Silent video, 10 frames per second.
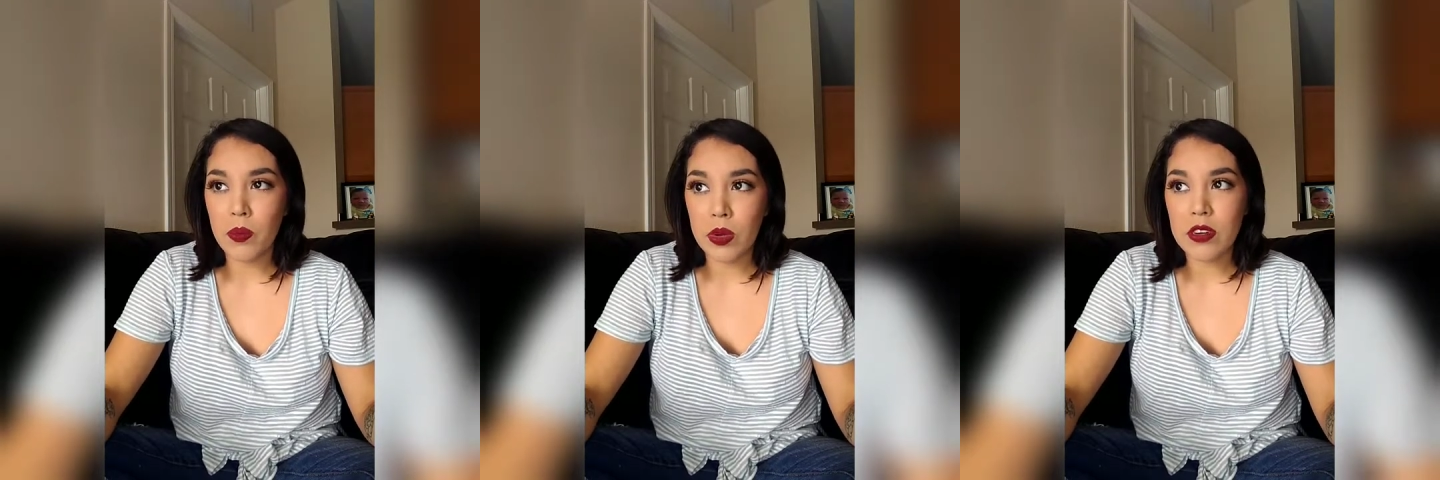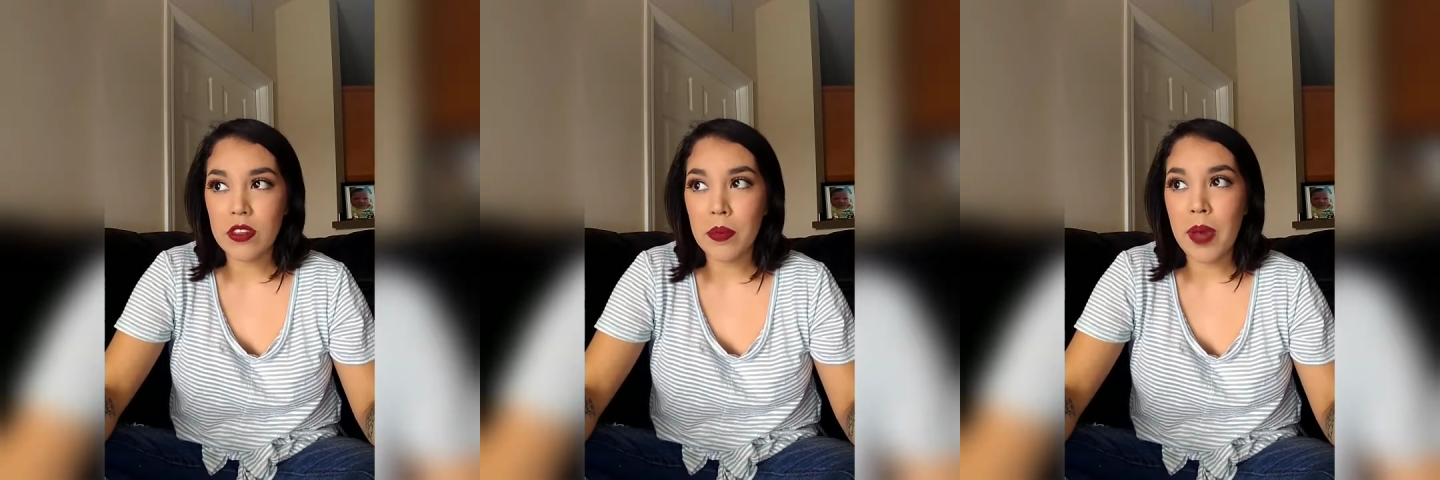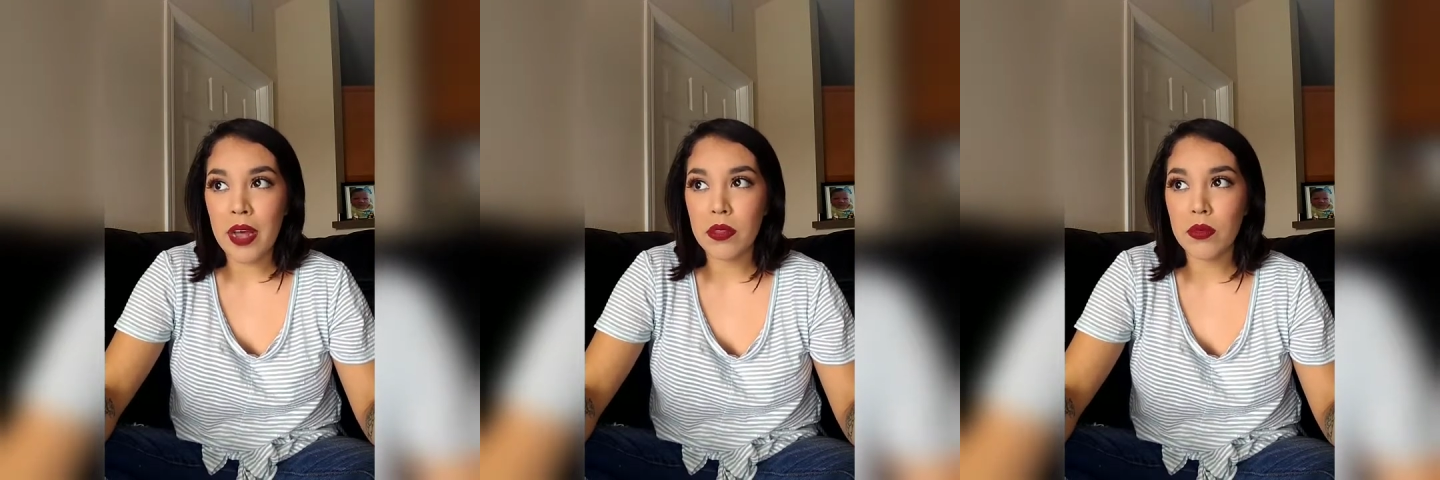went to the
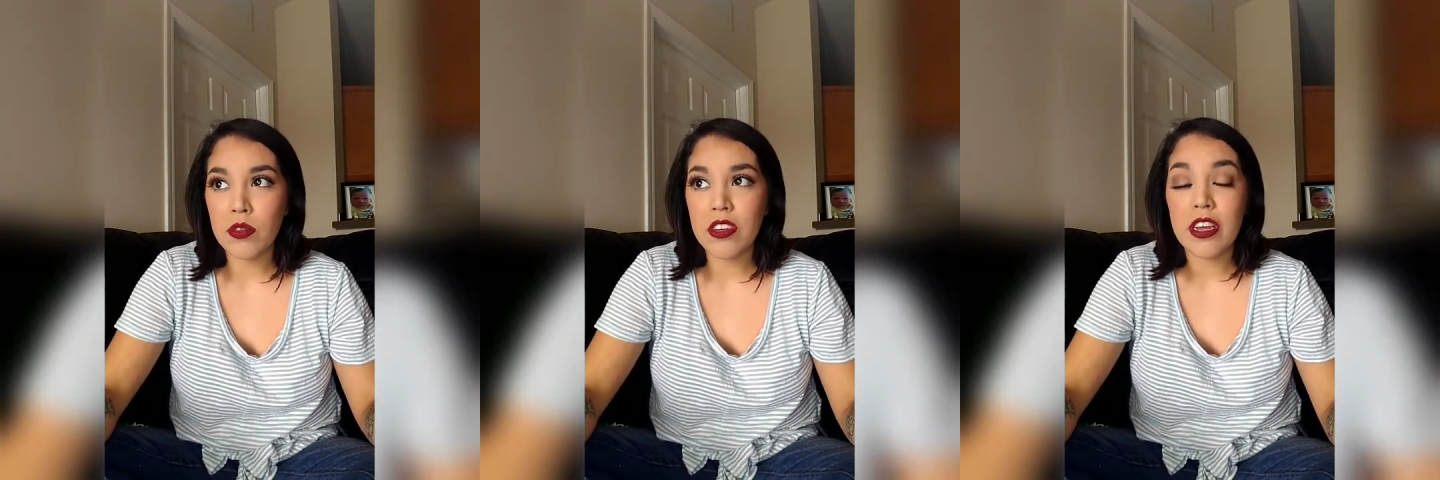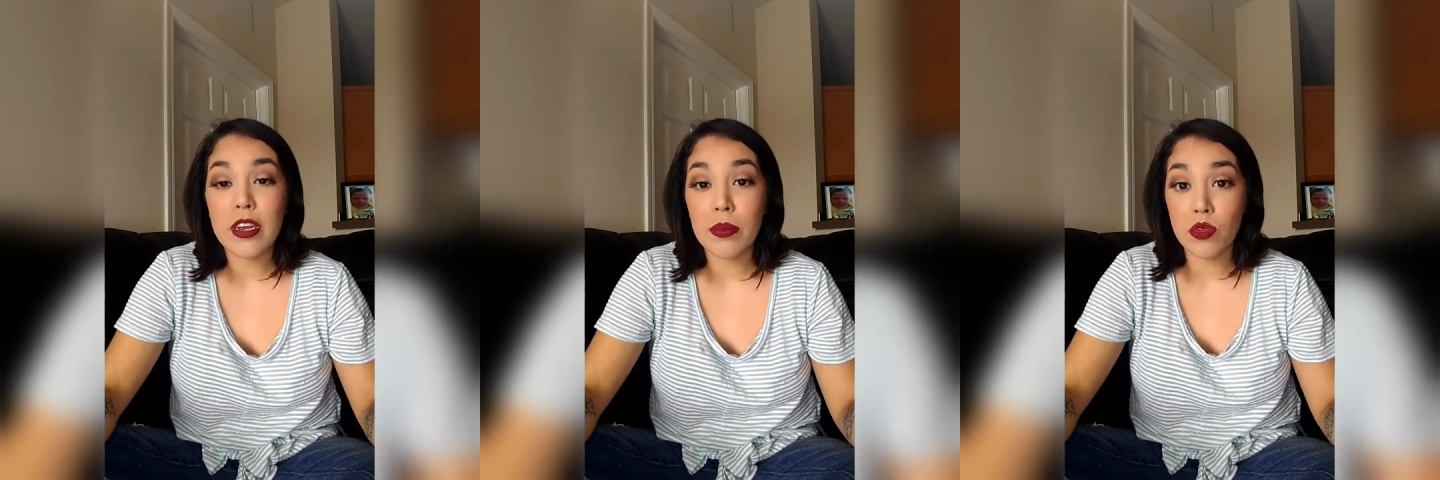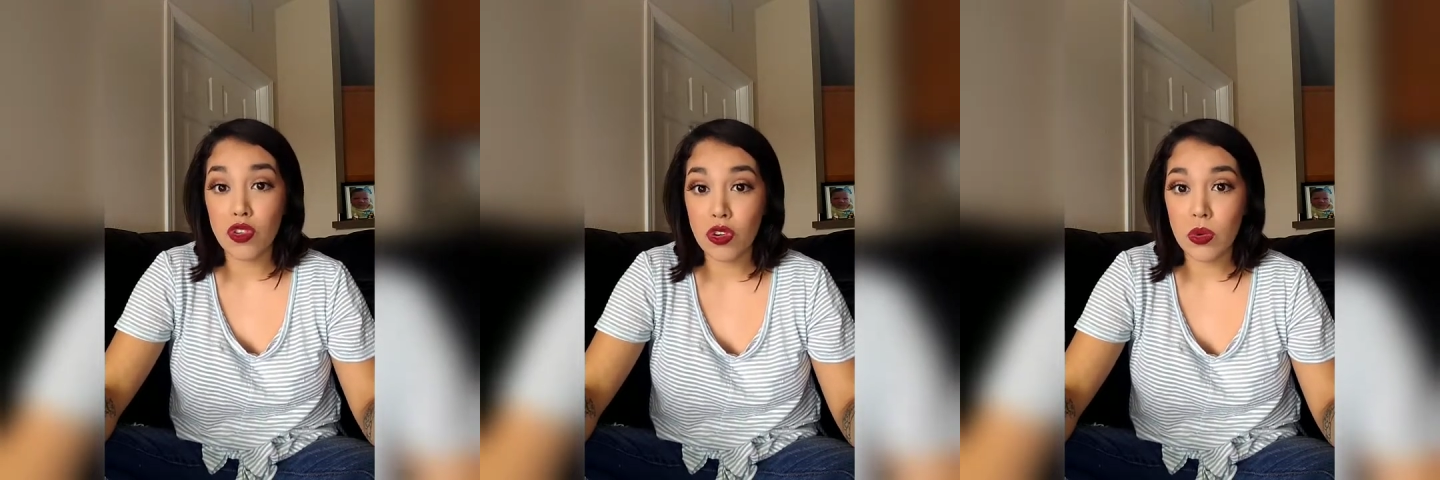bathroom to take a
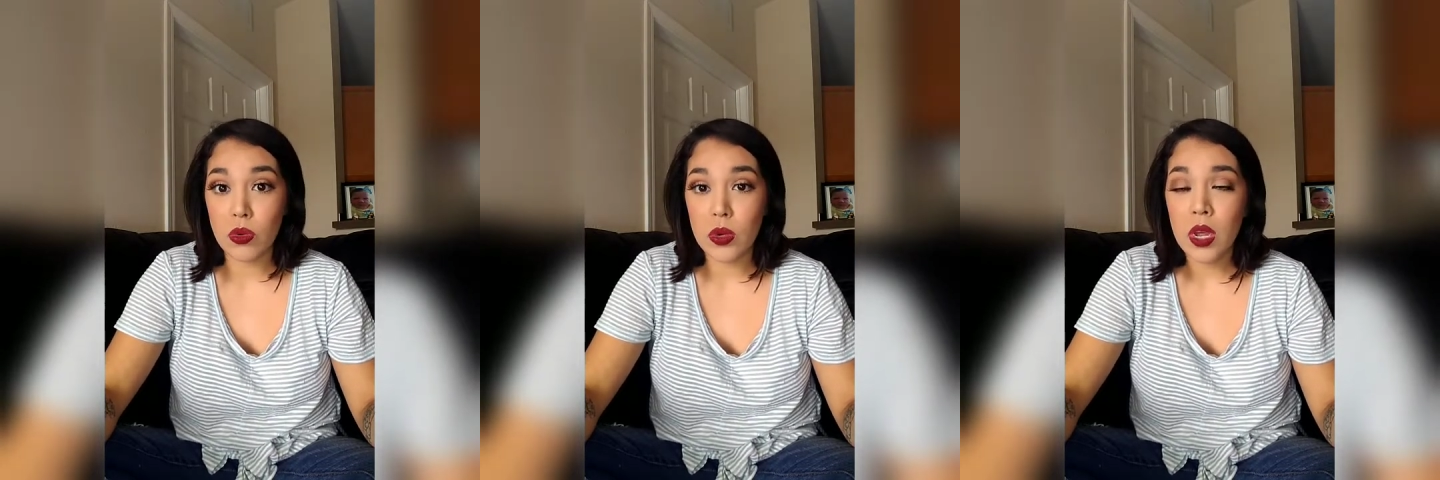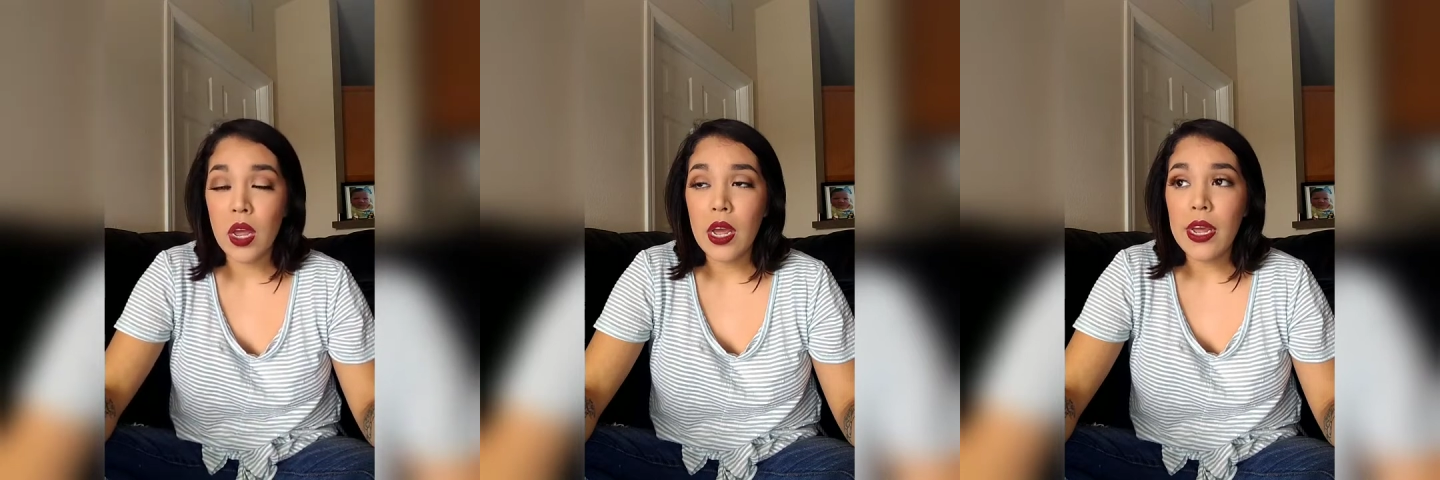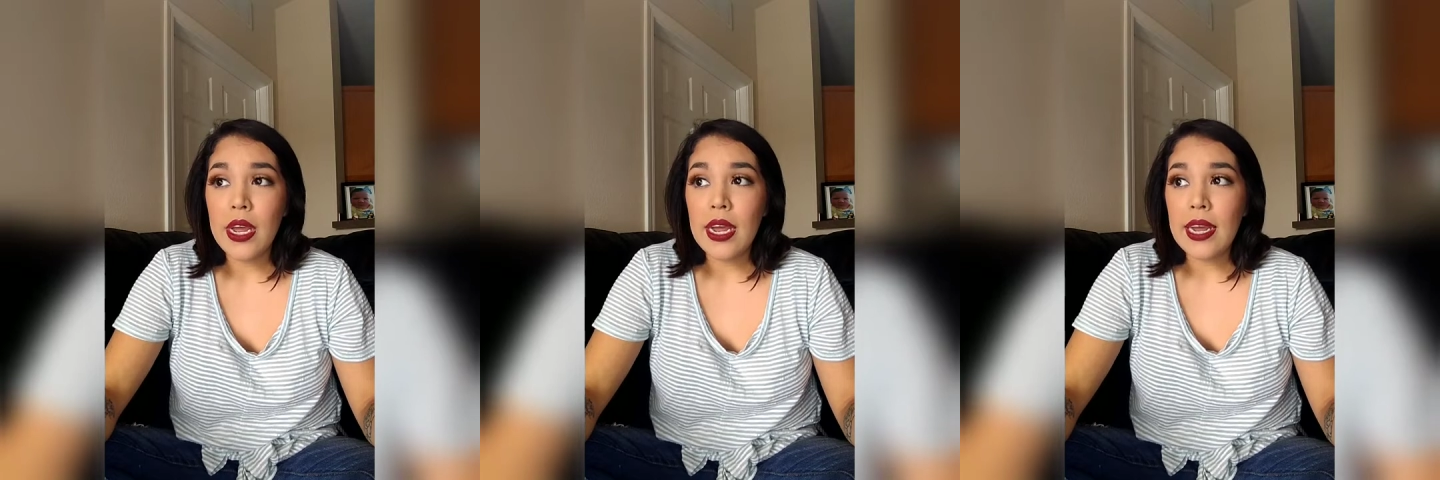number 2.
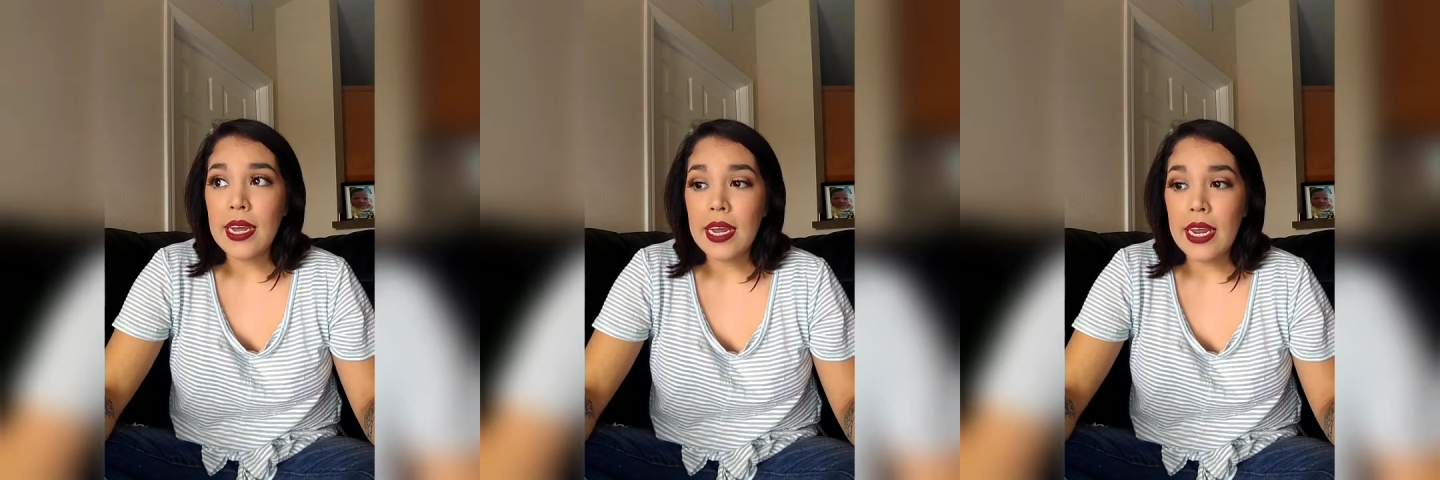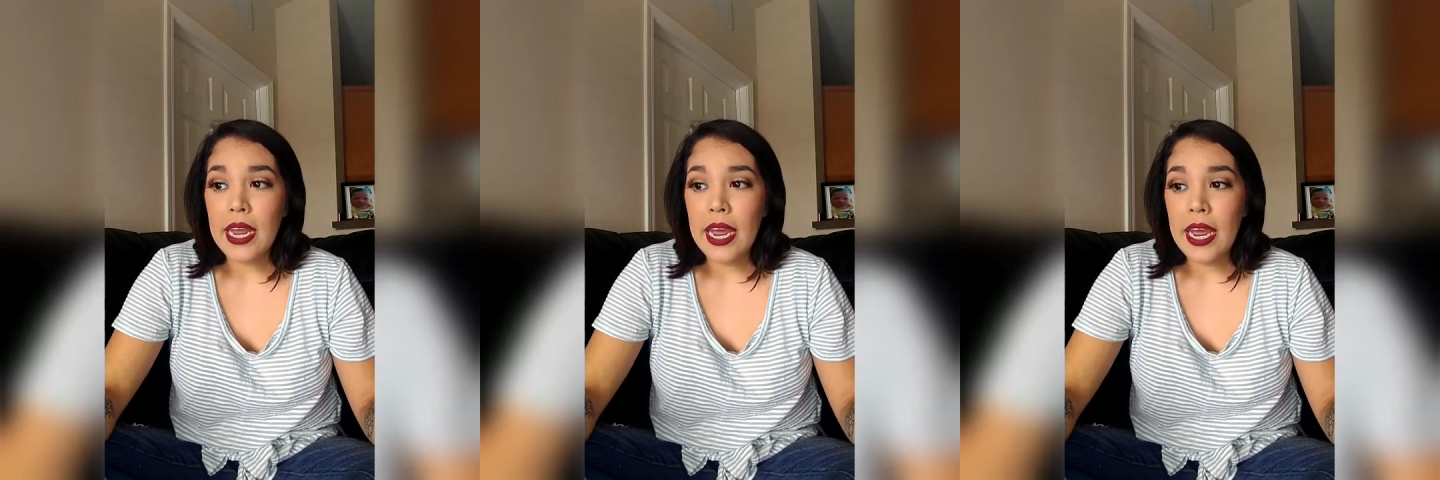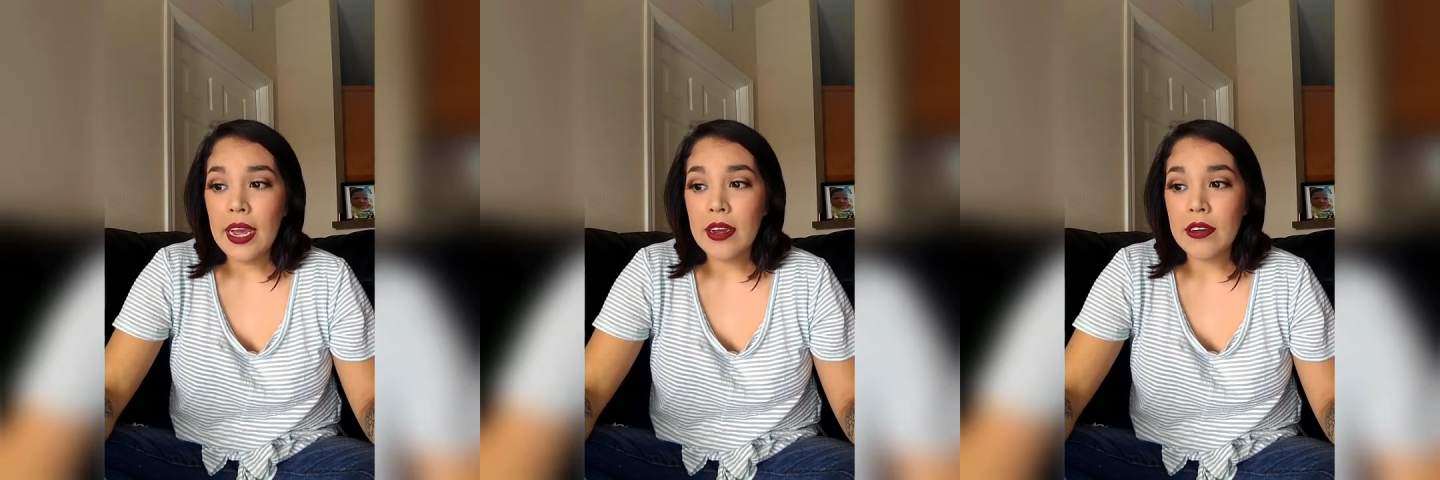
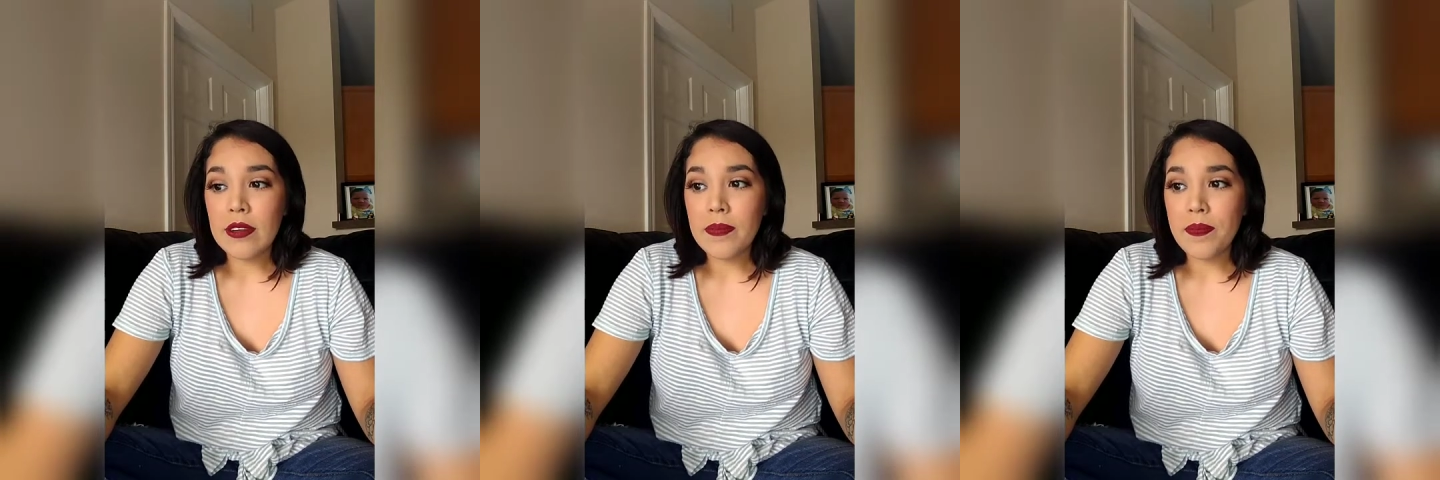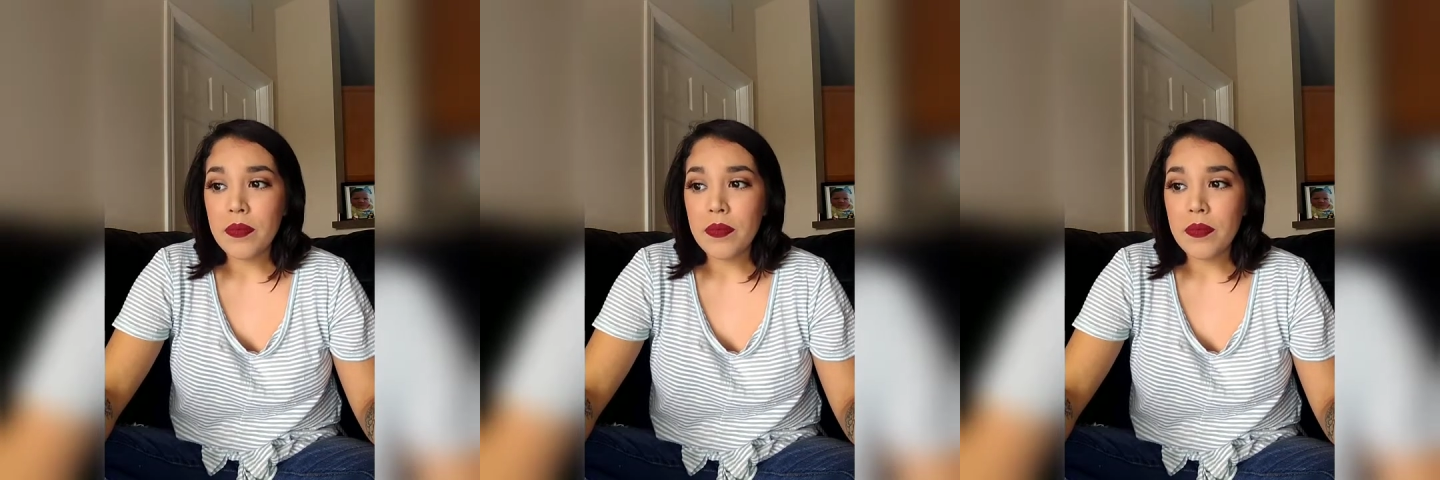And,